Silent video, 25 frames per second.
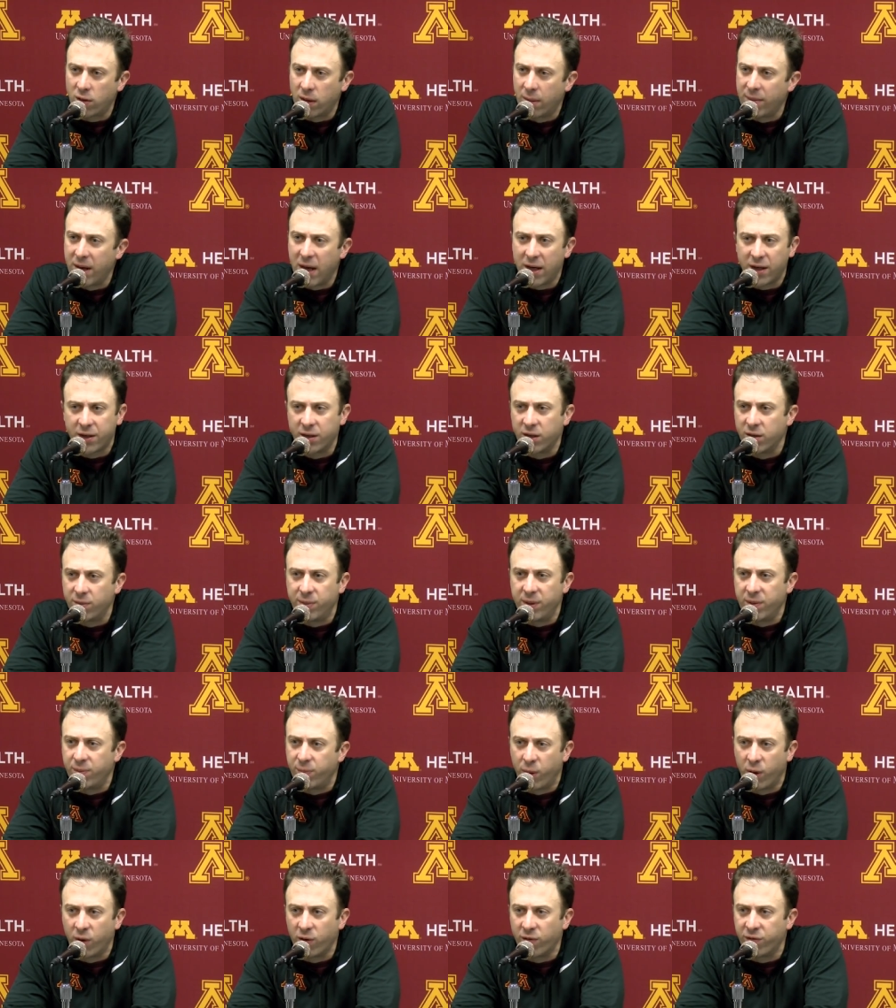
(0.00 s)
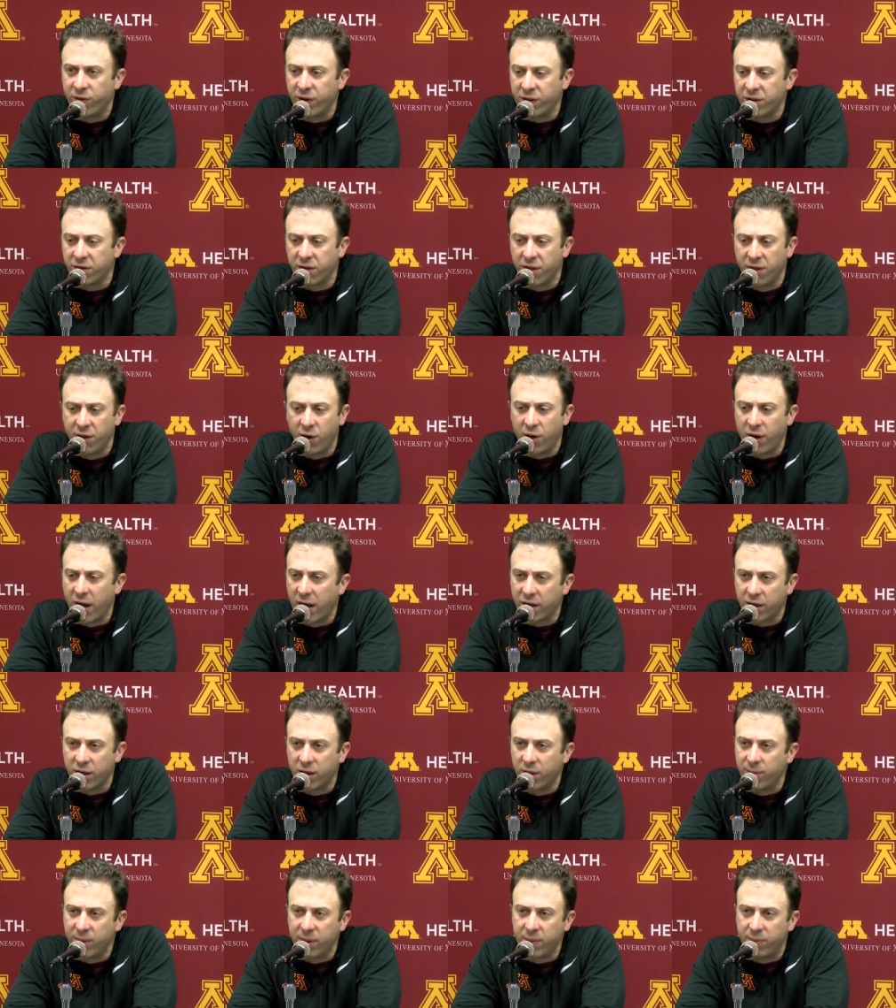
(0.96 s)
I'm not going to be perfect. They're not
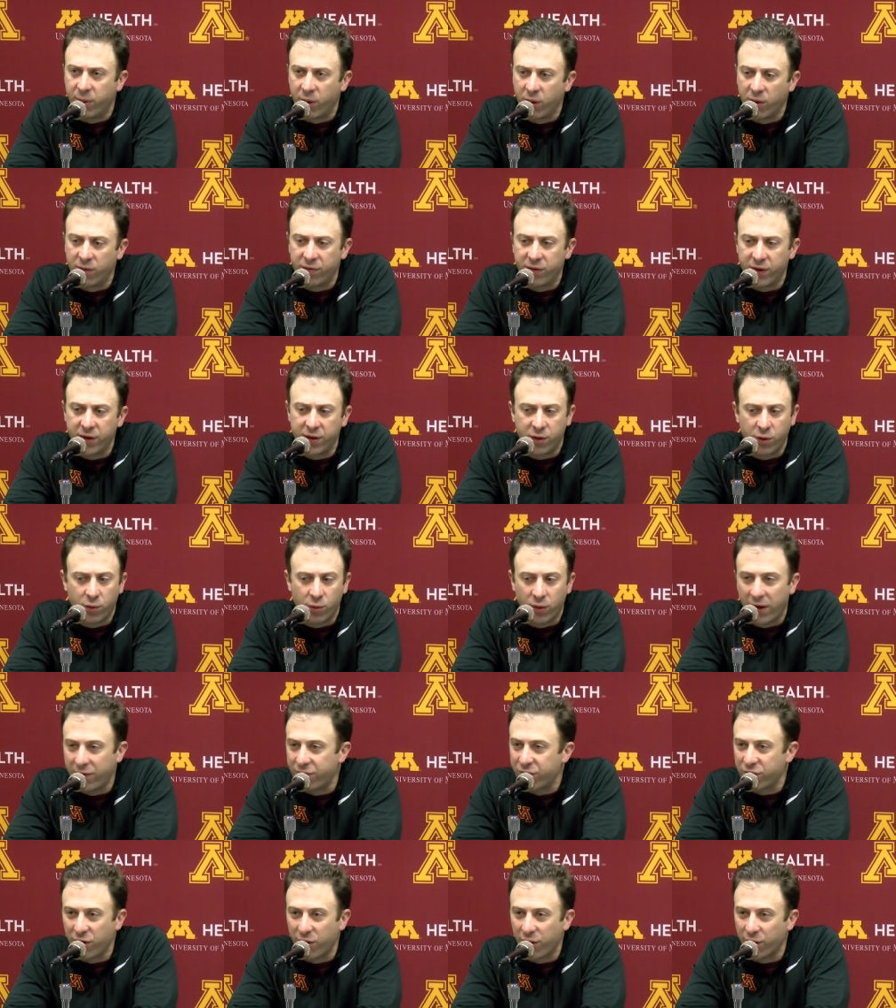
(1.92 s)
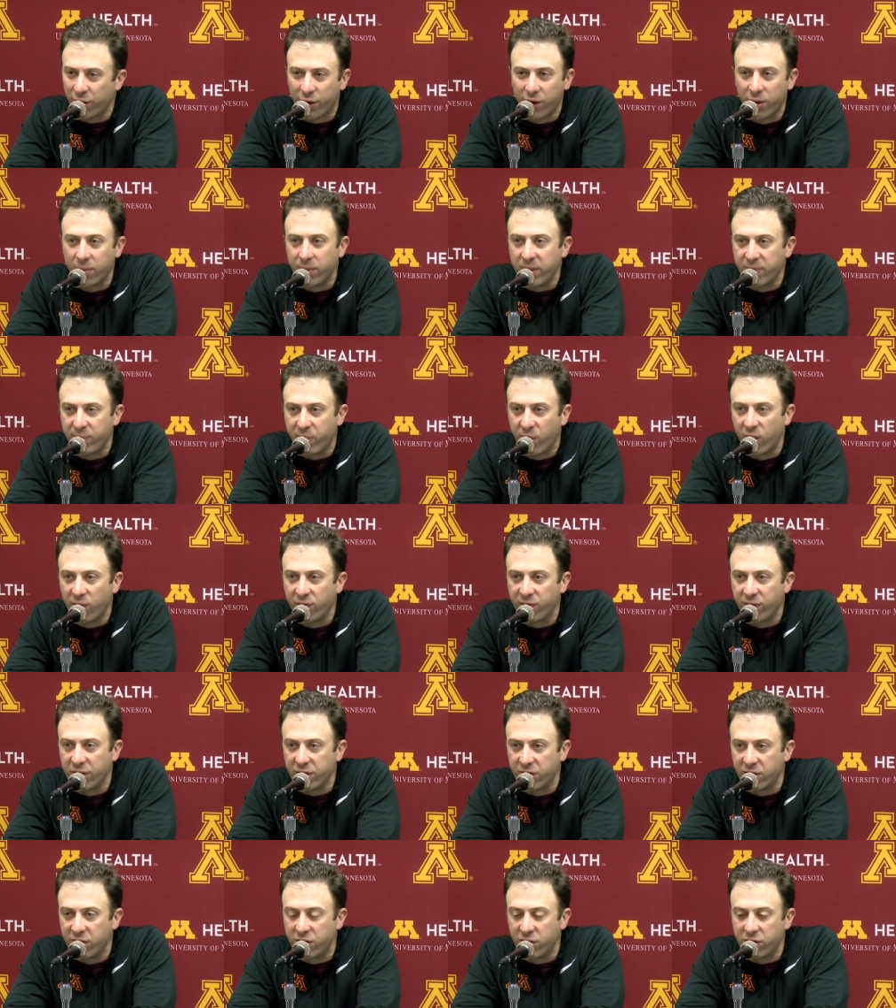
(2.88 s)
going to be perfect. The refs aren't going to be
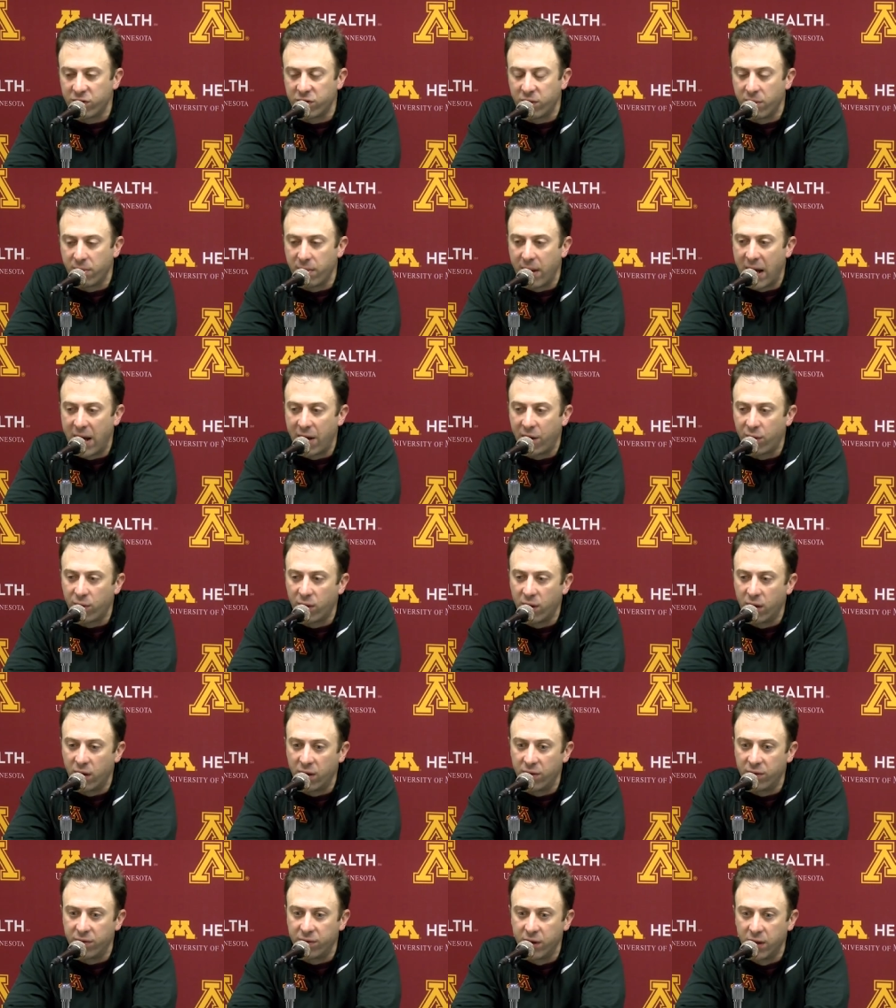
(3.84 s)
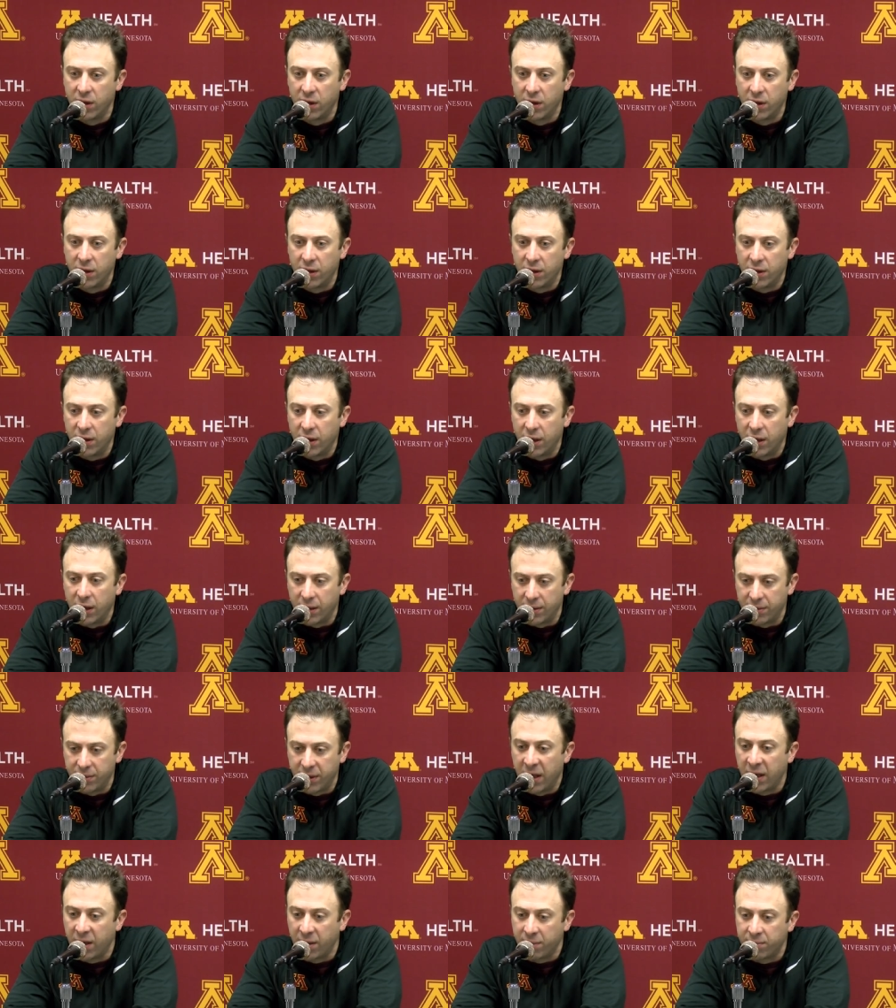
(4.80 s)
perfect. It's just a matter of,
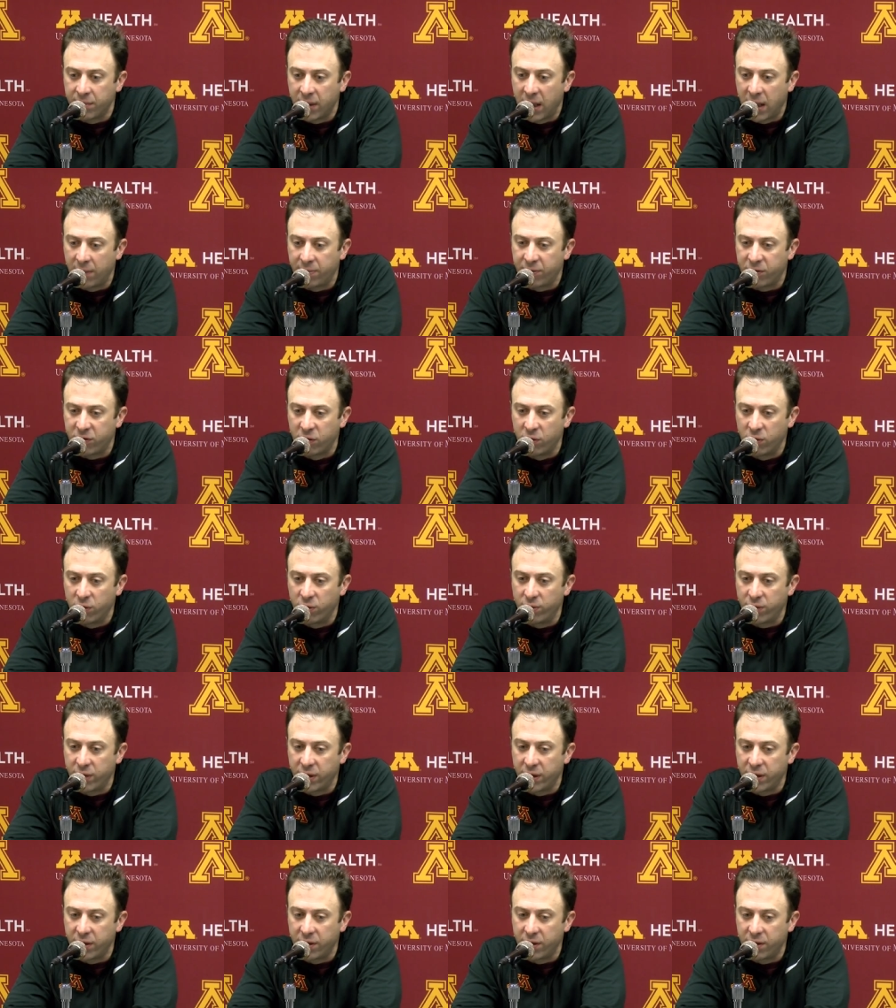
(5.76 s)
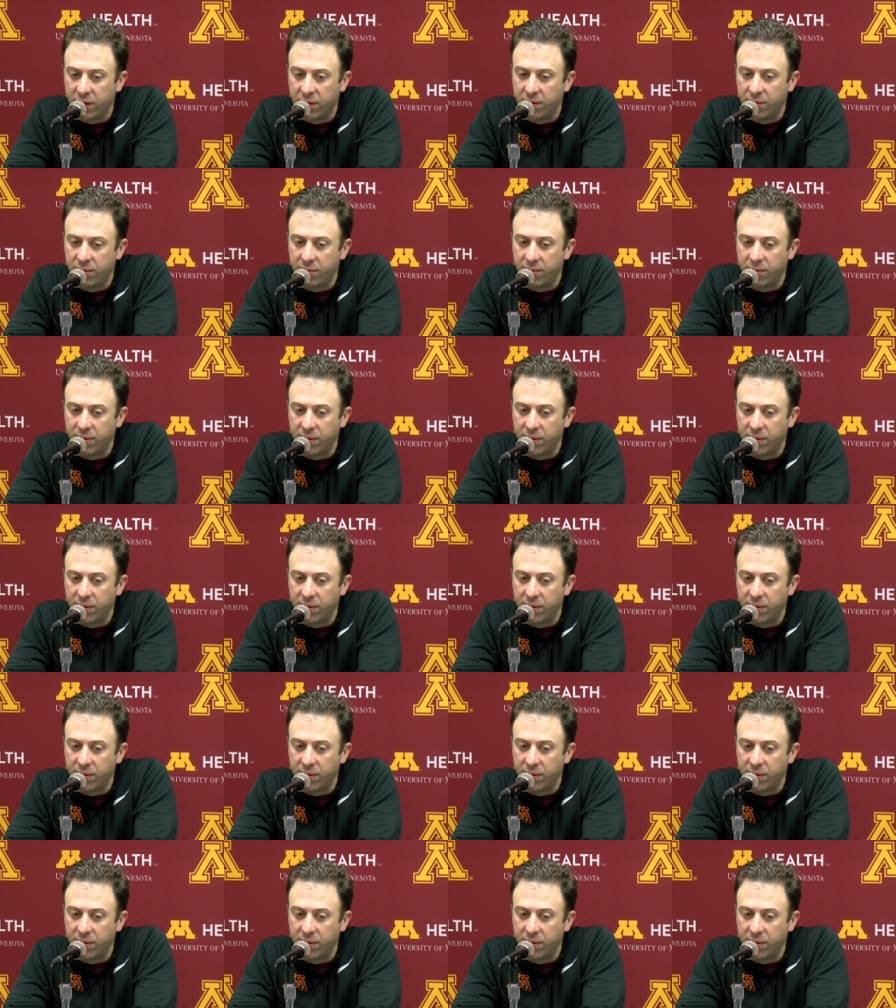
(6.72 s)
absolutely.